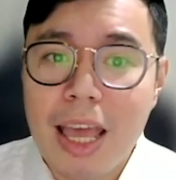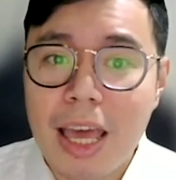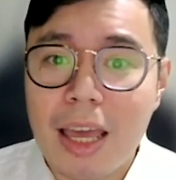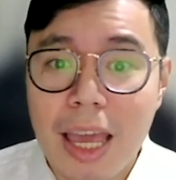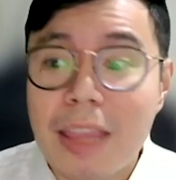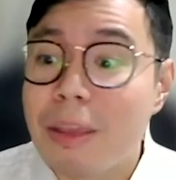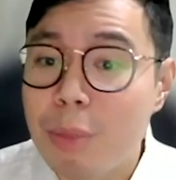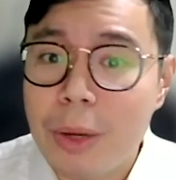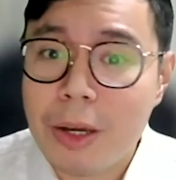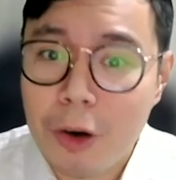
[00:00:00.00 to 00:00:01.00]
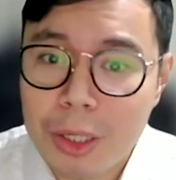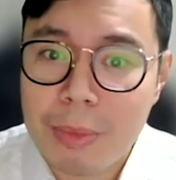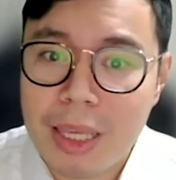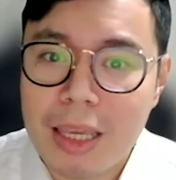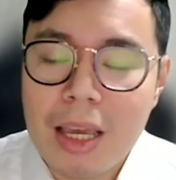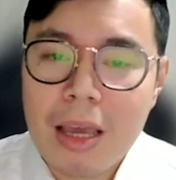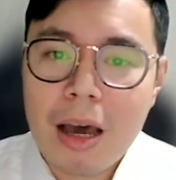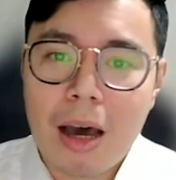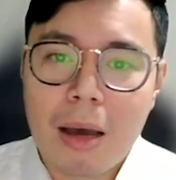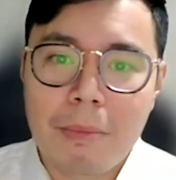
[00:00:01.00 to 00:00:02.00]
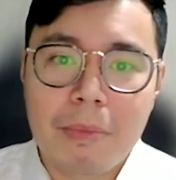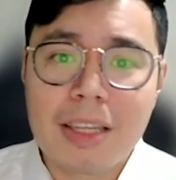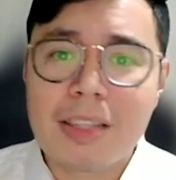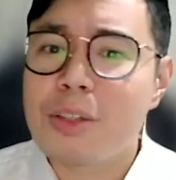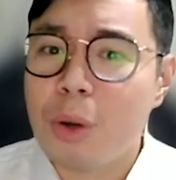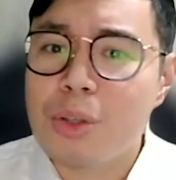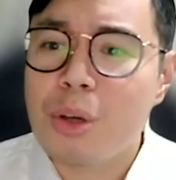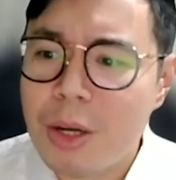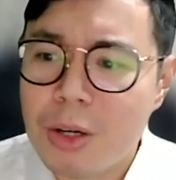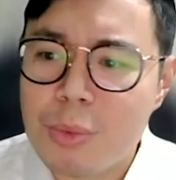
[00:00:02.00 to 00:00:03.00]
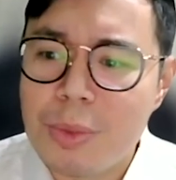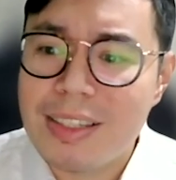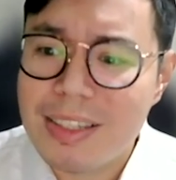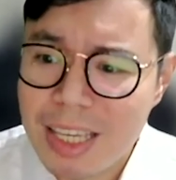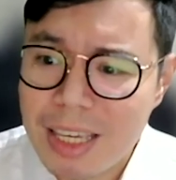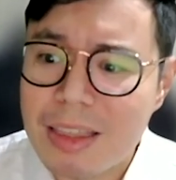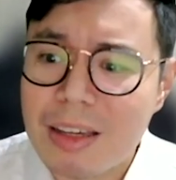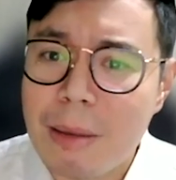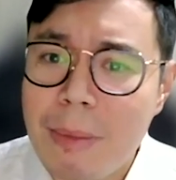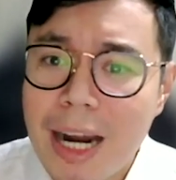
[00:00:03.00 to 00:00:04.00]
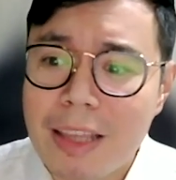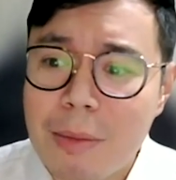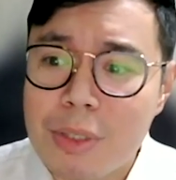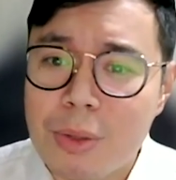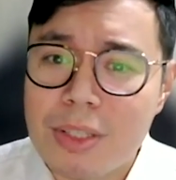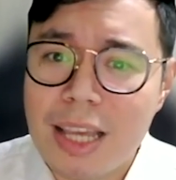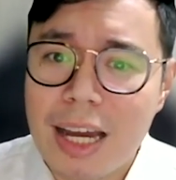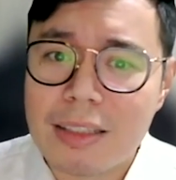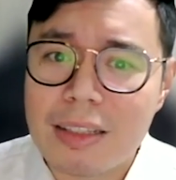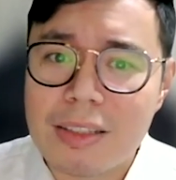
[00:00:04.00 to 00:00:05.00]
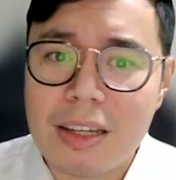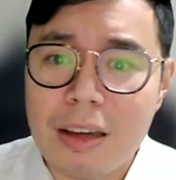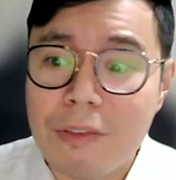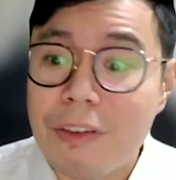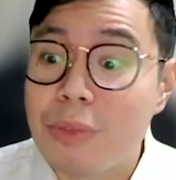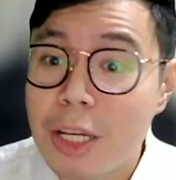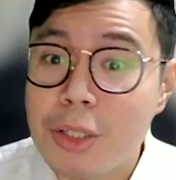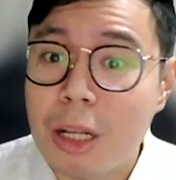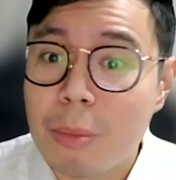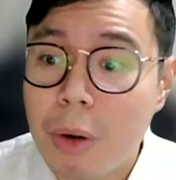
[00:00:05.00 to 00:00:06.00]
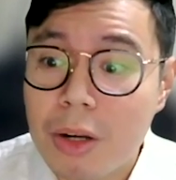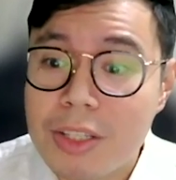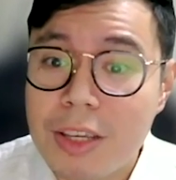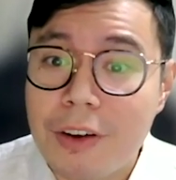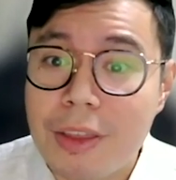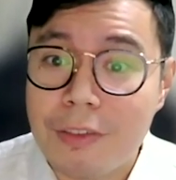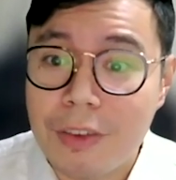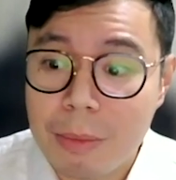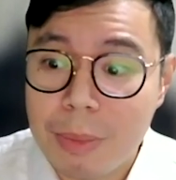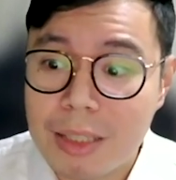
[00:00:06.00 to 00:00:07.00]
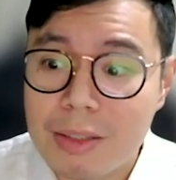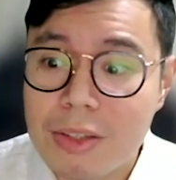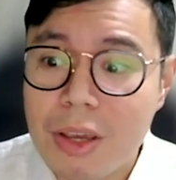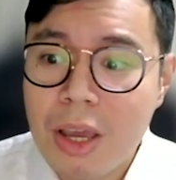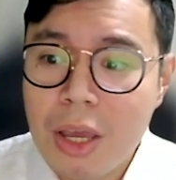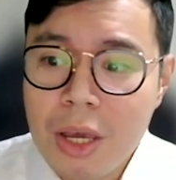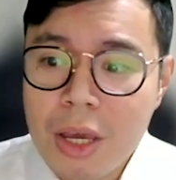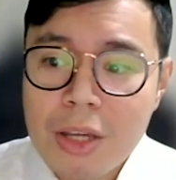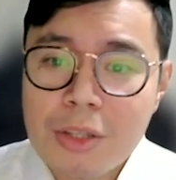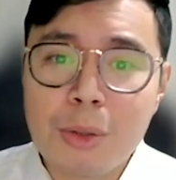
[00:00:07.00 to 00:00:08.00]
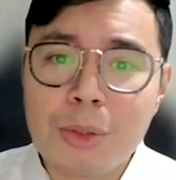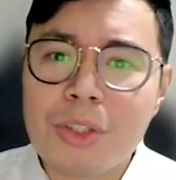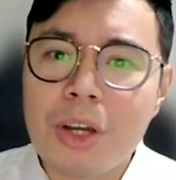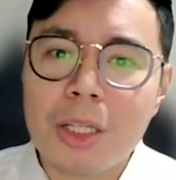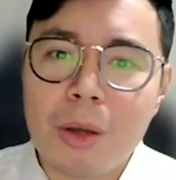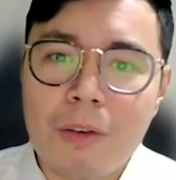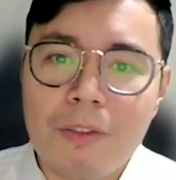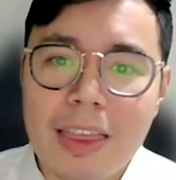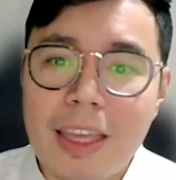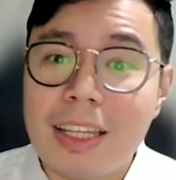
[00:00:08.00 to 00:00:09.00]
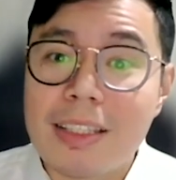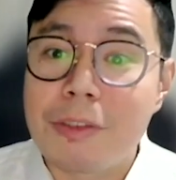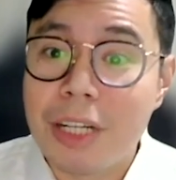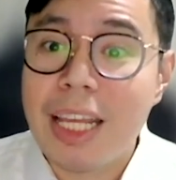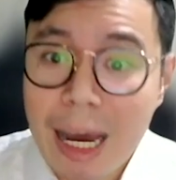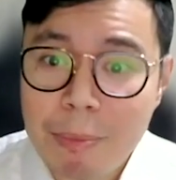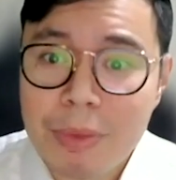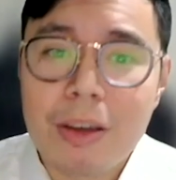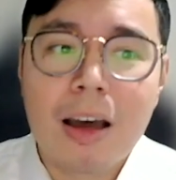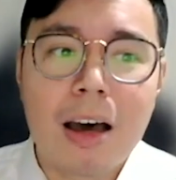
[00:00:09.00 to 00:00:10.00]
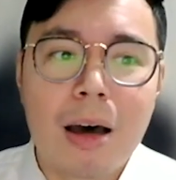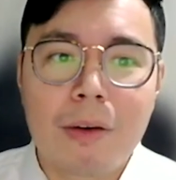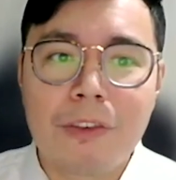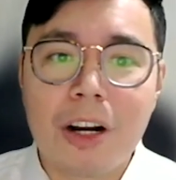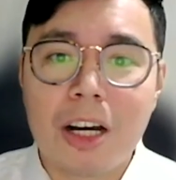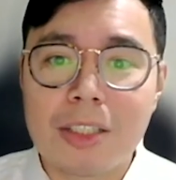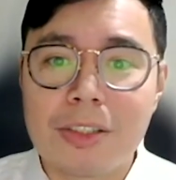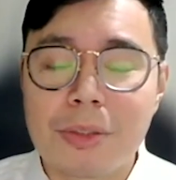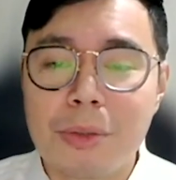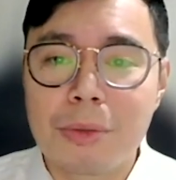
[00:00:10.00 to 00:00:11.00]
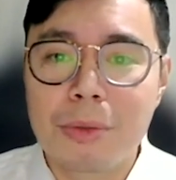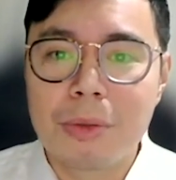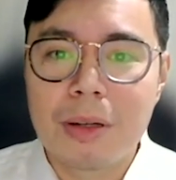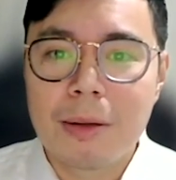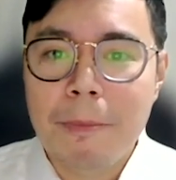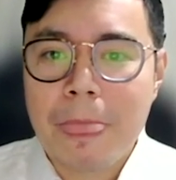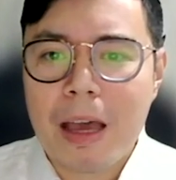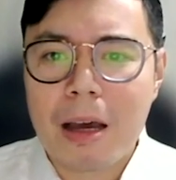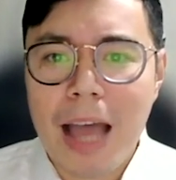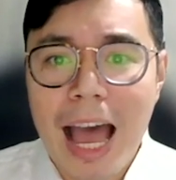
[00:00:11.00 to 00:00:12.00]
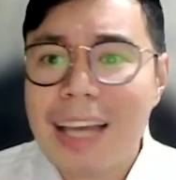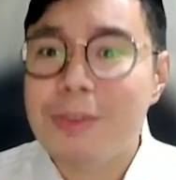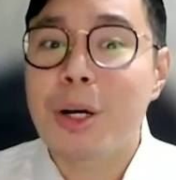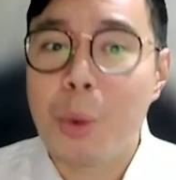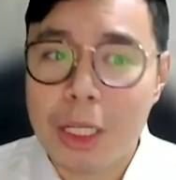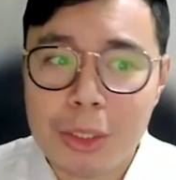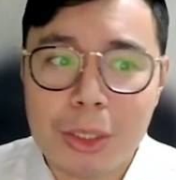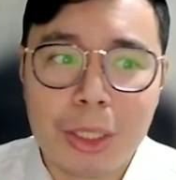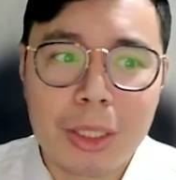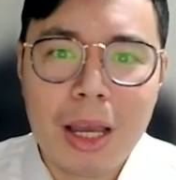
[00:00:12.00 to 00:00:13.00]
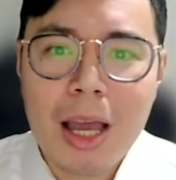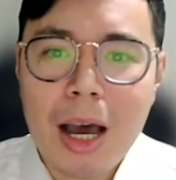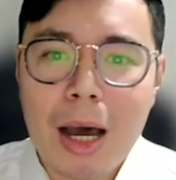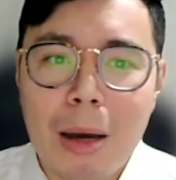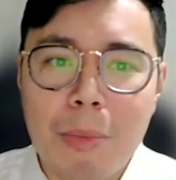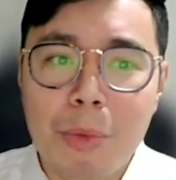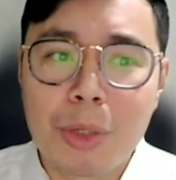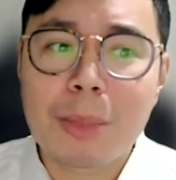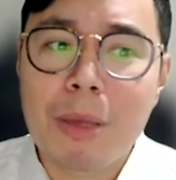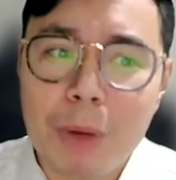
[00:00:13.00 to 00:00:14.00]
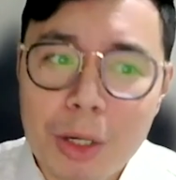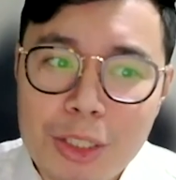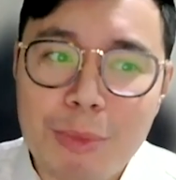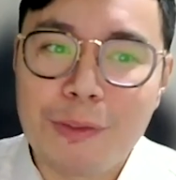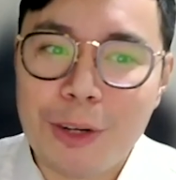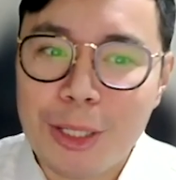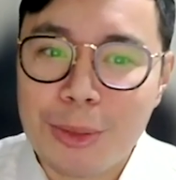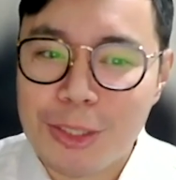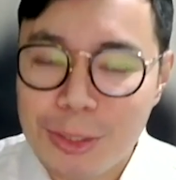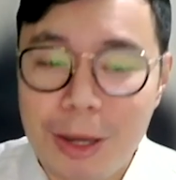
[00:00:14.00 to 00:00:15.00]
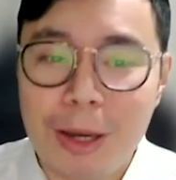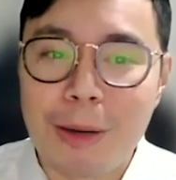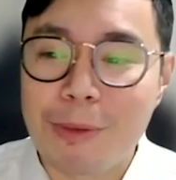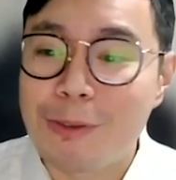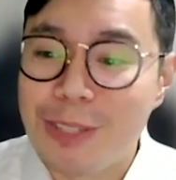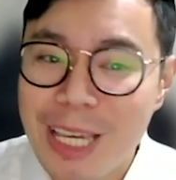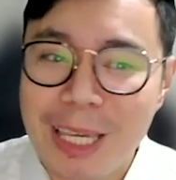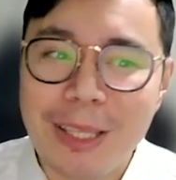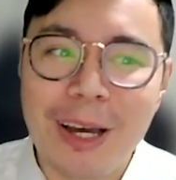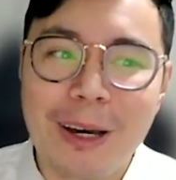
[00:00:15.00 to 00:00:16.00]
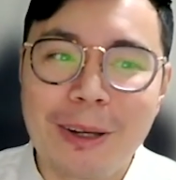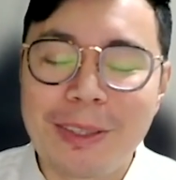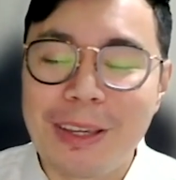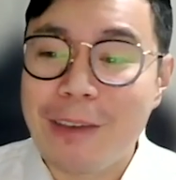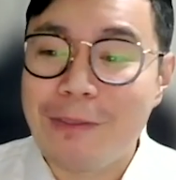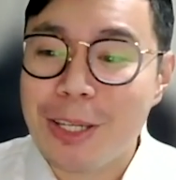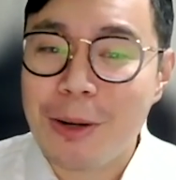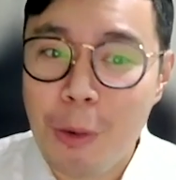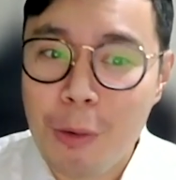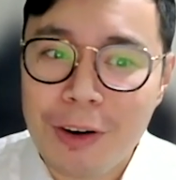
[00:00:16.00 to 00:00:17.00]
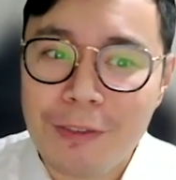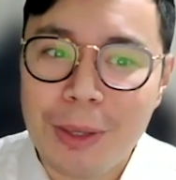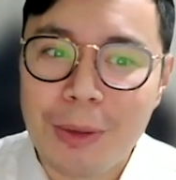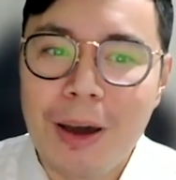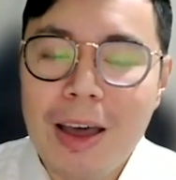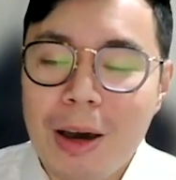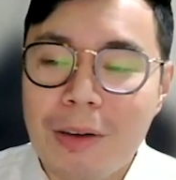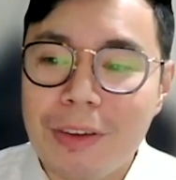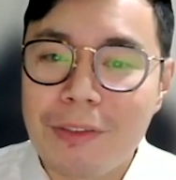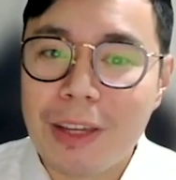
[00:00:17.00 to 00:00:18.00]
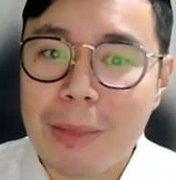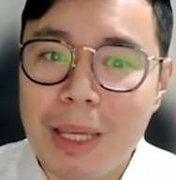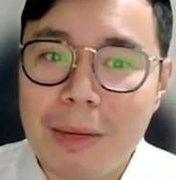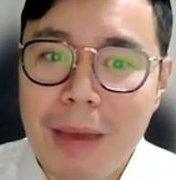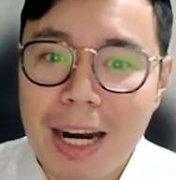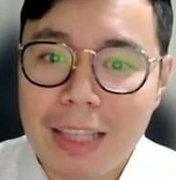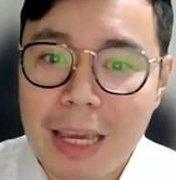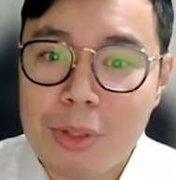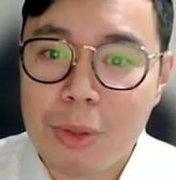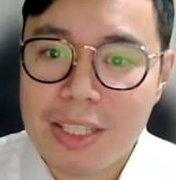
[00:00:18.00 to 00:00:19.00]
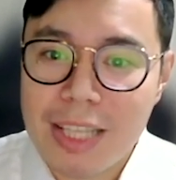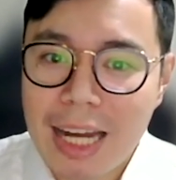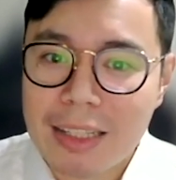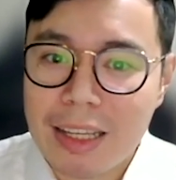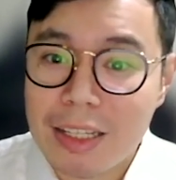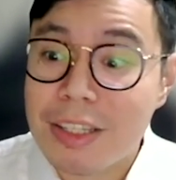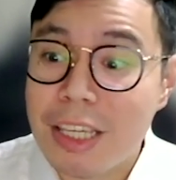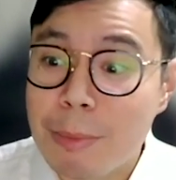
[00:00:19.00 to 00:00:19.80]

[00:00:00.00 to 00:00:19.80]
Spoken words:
and the blue economy. This is also because we see the Maritime Zones Act as a foundational policy for the Philippines. So to start off, I think it's really apt for us to ask the question, would it be possible for you, Prof. J, to give us an overview of the Philippine Maritime Zones Act and its key